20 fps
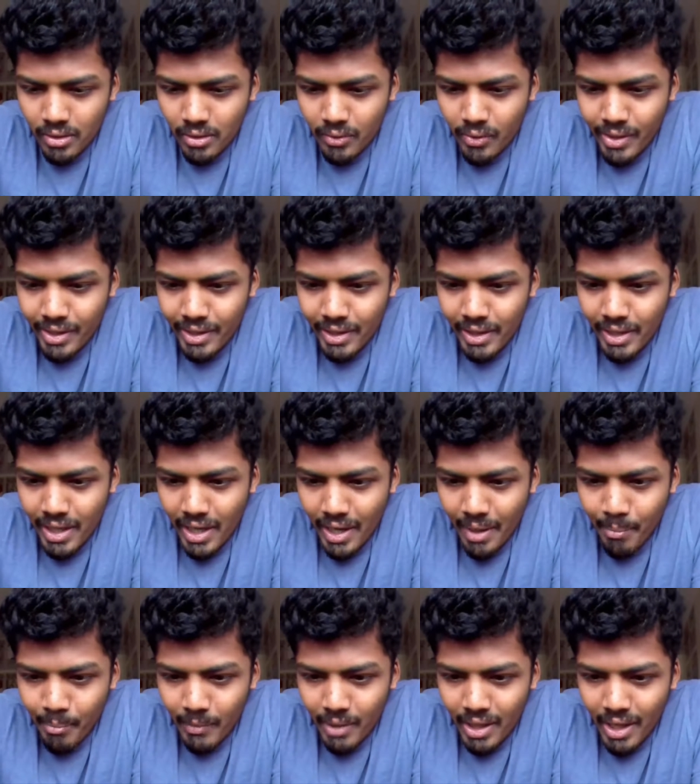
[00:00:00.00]
Really,
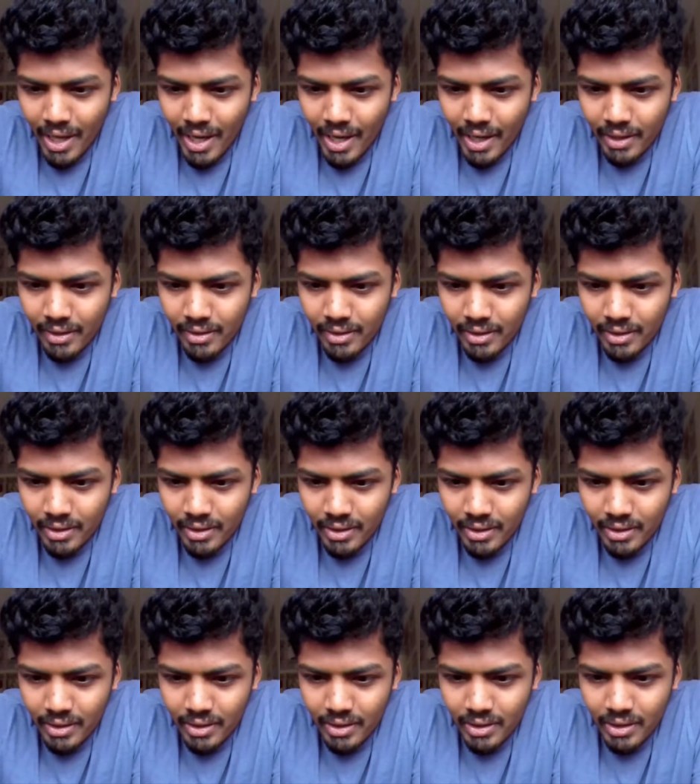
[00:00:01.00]
I'm glad.
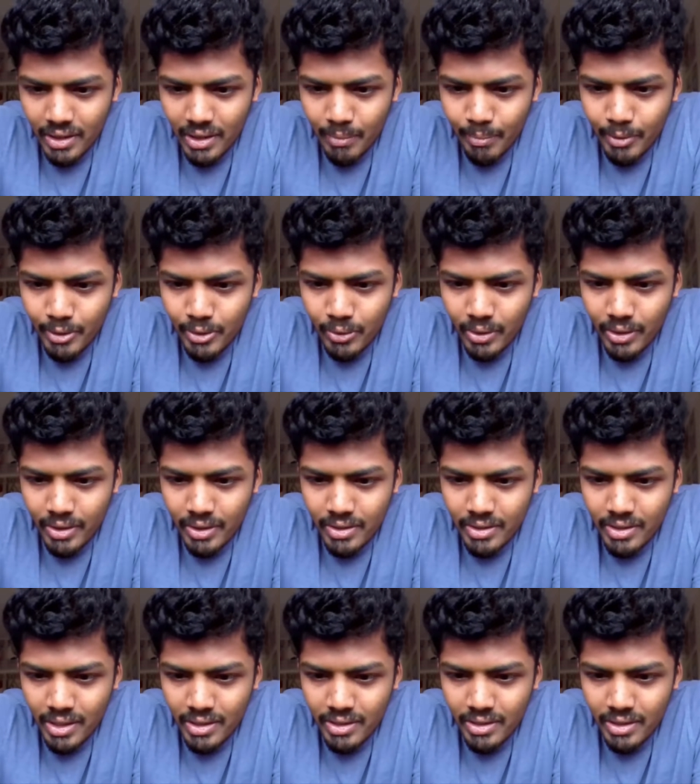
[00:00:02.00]
Keep it together,
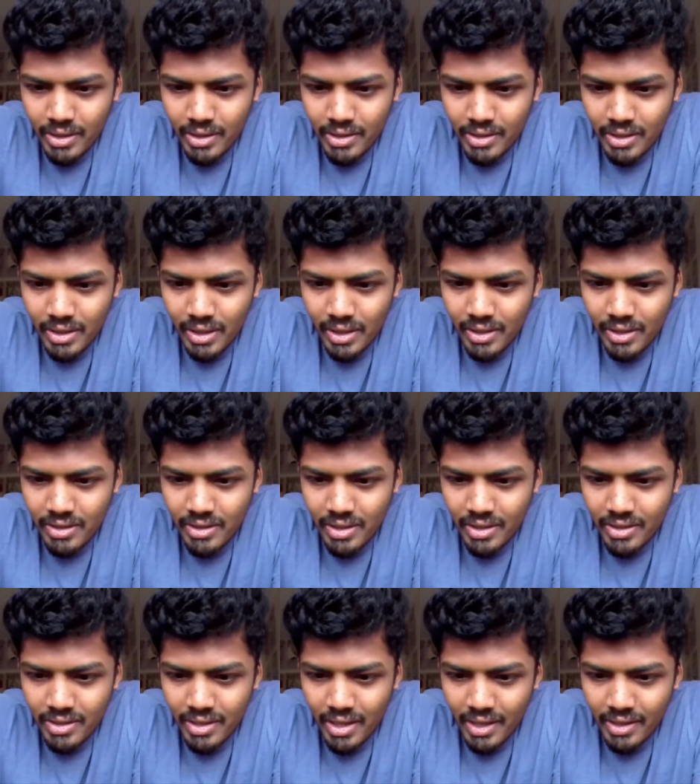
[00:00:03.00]
Sanji. She is
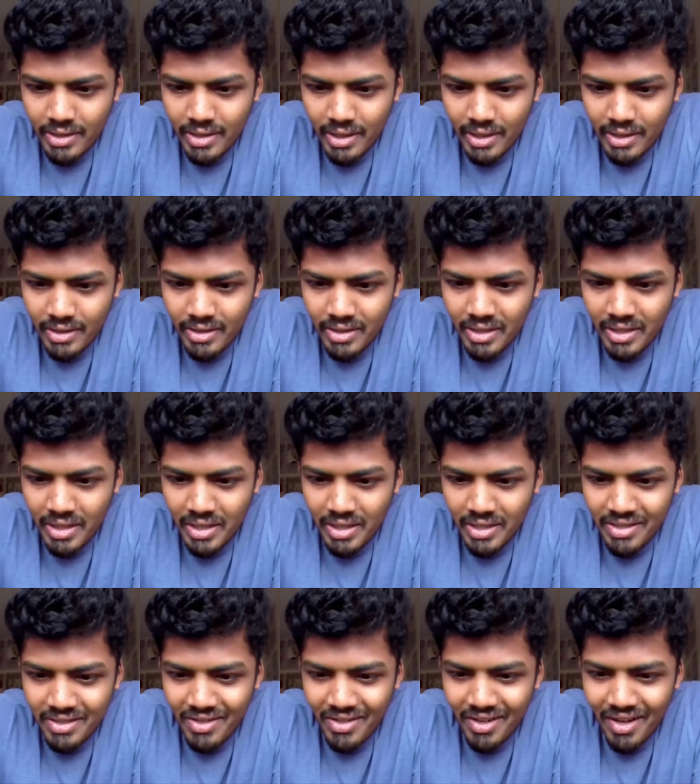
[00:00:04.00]
just acting. She
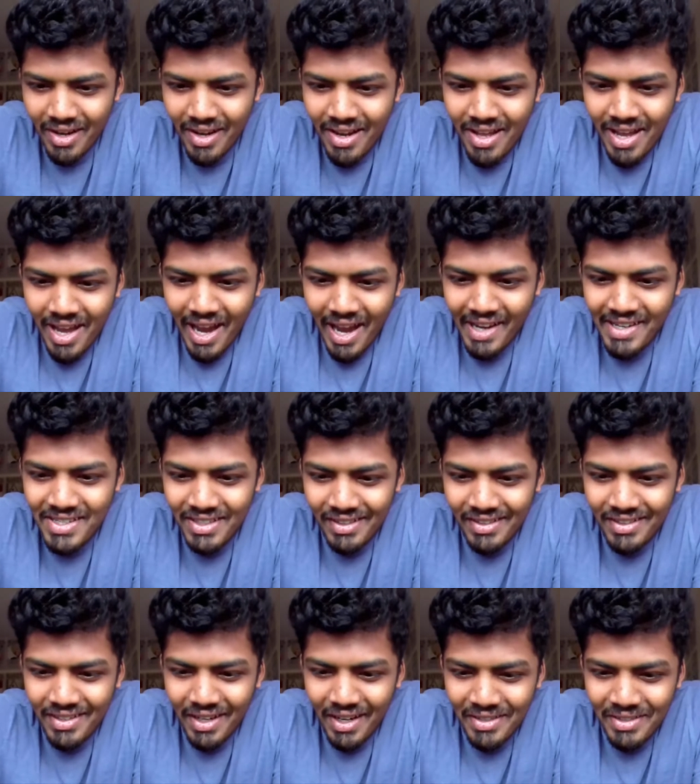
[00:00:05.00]
is tr
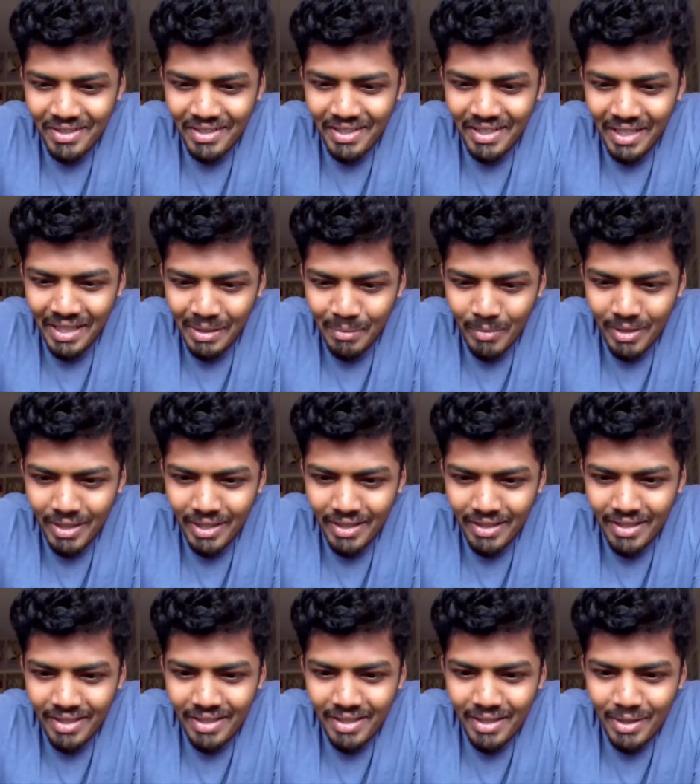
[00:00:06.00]
actually trying to kill
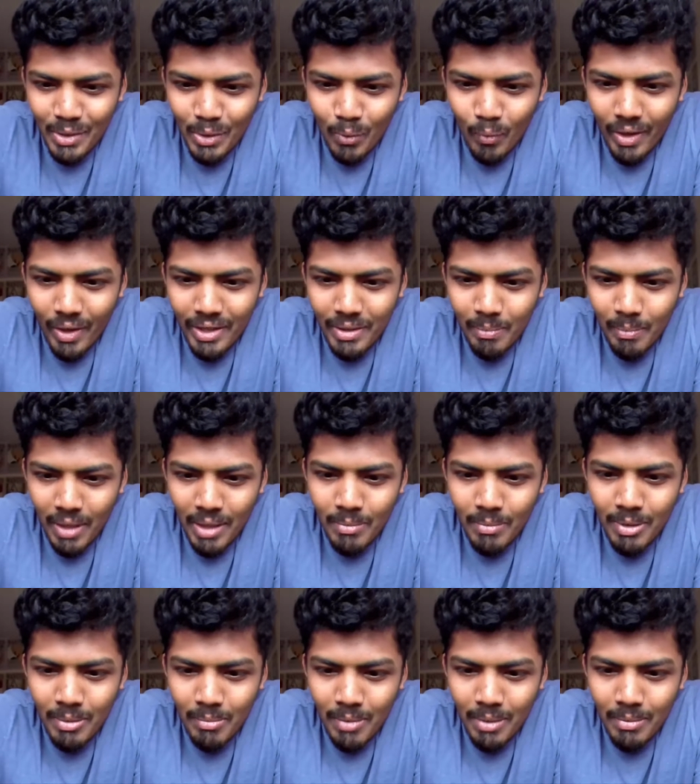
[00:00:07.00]
me. Wait,
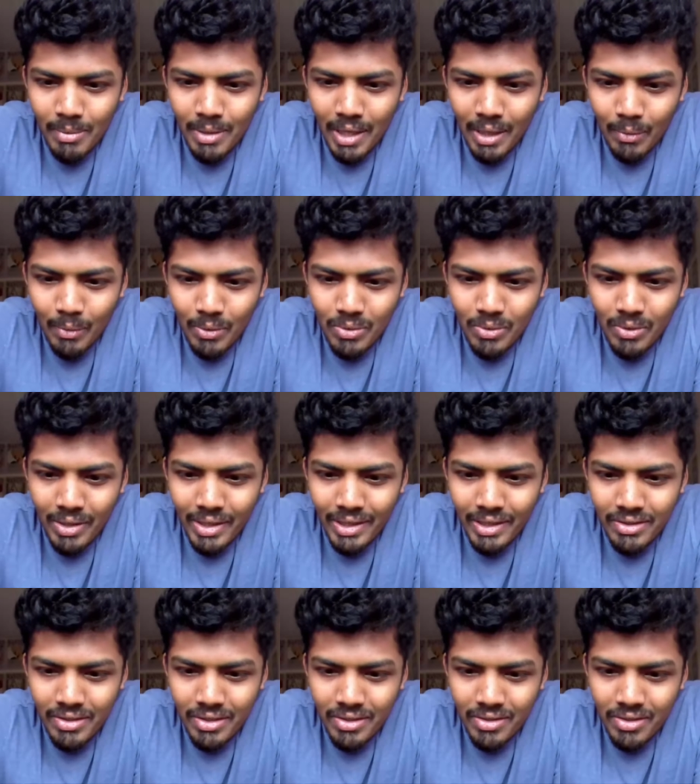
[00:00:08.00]
maybe, maybe I was
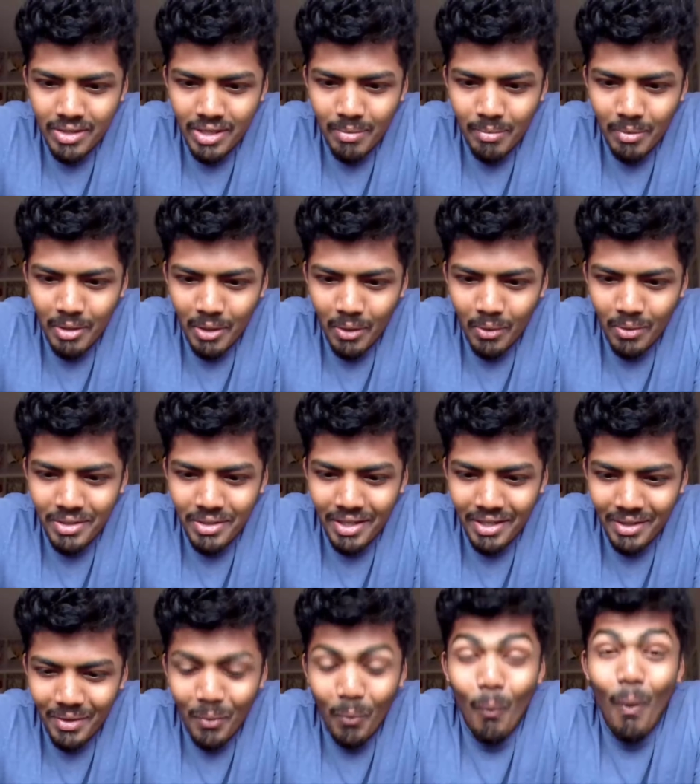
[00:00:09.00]
really just dreaming all the
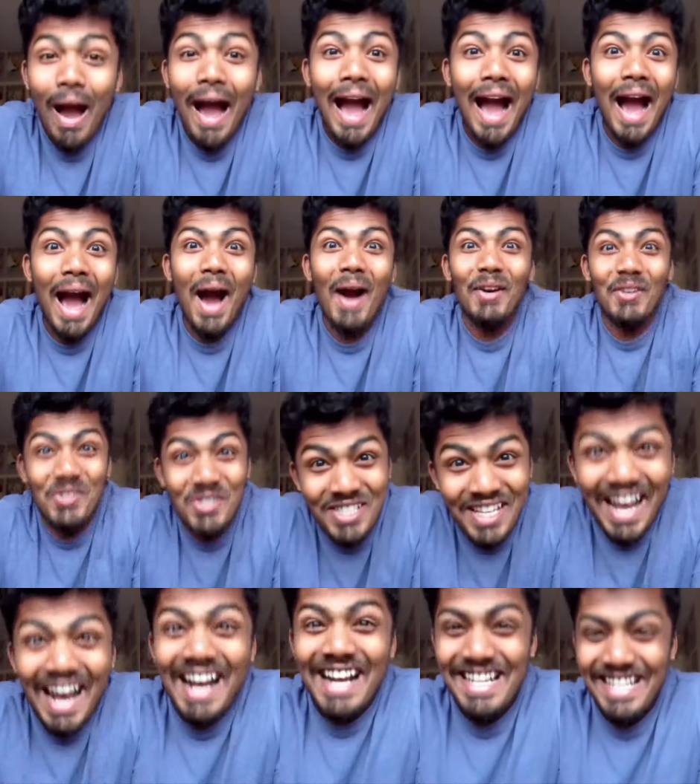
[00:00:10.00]
other. Wow,
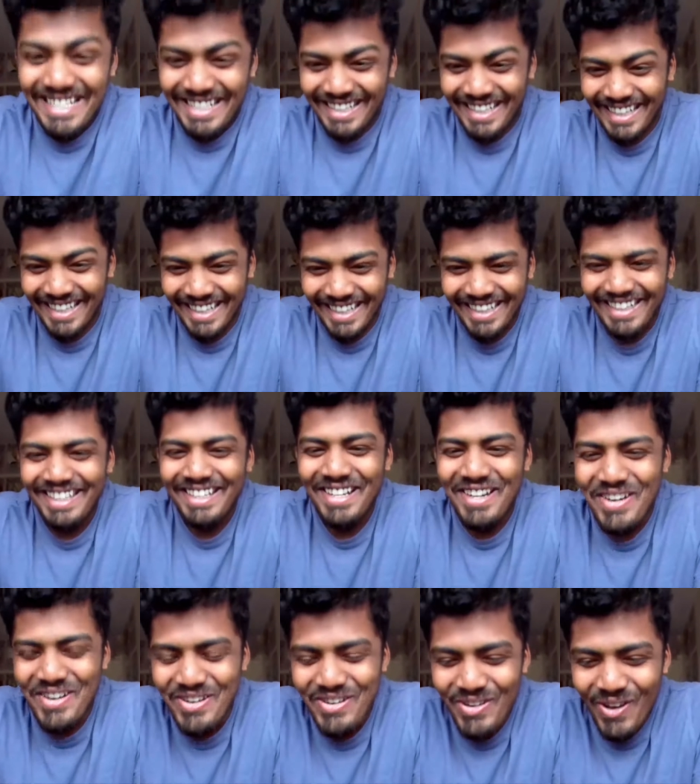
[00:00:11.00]
Sanji!
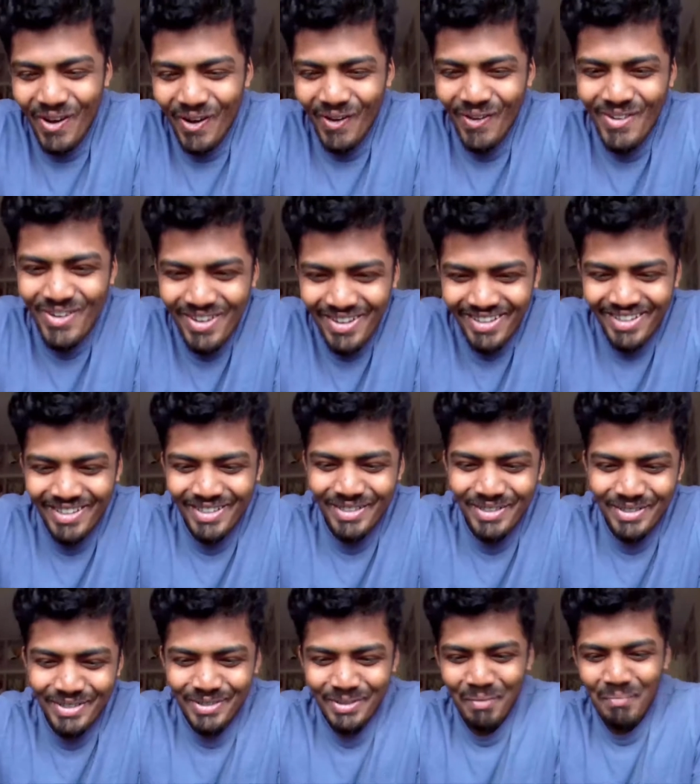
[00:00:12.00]
No!
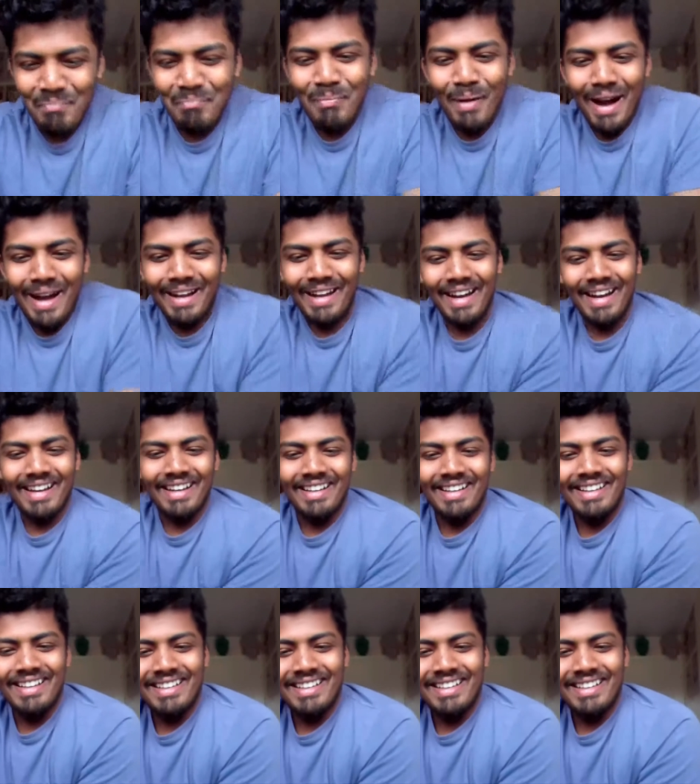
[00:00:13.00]
You baka!